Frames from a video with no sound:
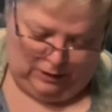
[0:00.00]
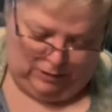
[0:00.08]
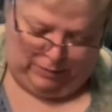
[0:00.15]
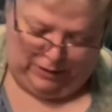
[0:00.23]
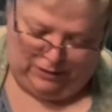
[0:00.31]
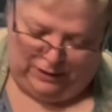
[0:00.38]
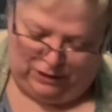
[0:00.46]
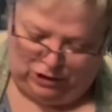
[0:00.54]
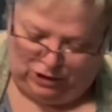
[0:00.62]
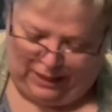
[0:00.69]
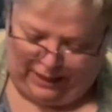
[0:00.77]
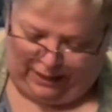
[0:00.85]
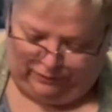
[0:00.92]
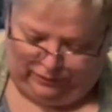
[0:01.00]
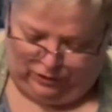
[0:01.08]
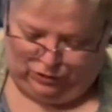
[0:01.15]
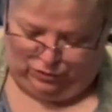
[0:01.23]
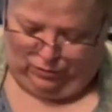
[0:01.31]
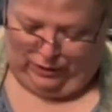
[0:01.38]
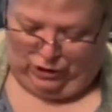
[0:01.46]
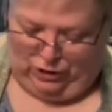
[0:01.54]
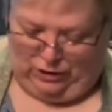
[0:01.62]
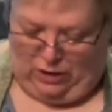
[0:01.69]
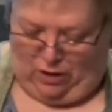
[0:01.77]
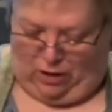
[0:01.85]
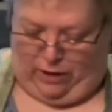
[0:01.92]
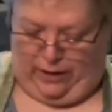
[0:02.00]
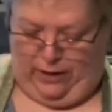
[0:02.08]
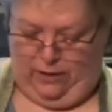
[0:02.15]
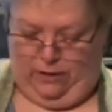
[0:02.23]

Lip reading: About 1.5 to 2 inches high.